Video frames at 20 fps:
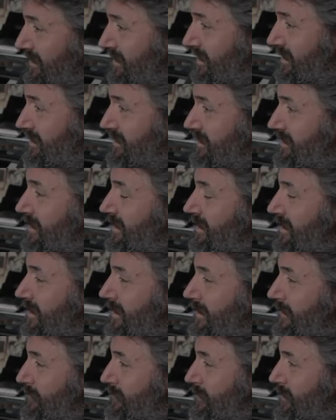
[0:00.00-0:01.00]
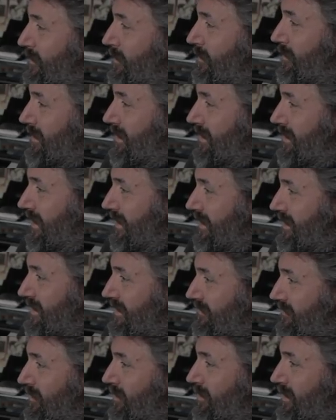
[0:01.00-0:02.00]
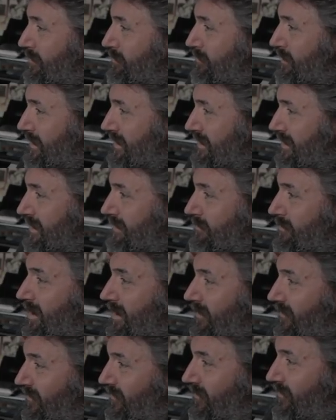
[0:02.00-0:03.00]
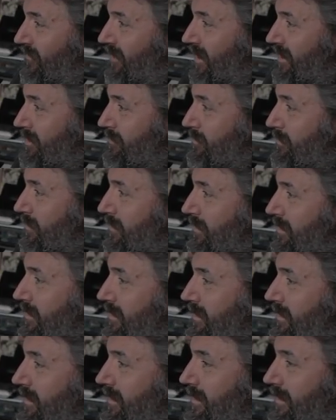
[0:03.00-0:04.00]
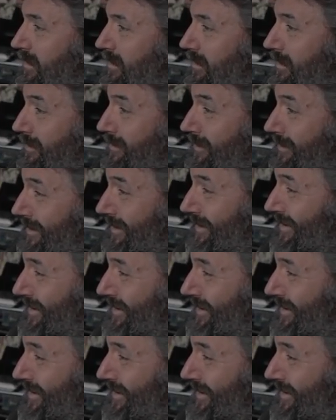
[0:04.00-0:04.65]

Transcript: it's call it negative, call it Beasley. Well, fuck them.